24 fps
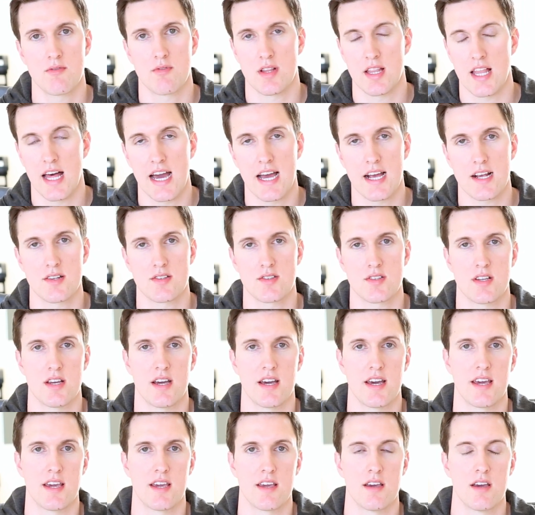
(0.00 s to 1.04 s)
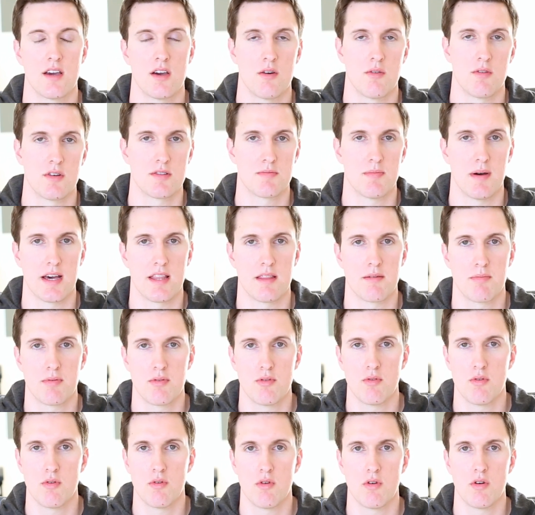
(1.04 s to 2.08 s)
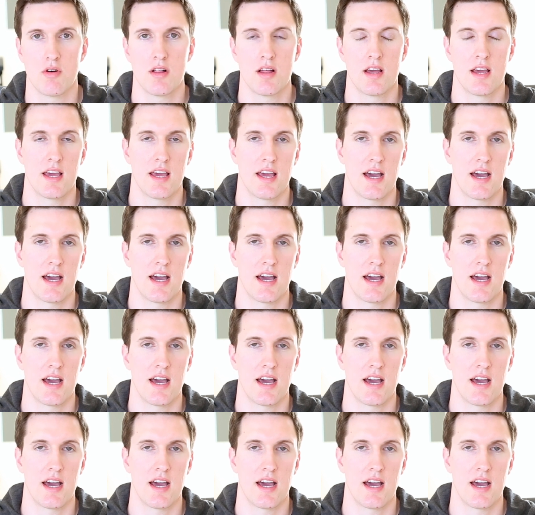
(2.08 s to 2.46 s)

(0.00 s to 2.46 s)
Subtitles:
relaxed. I was by the pool,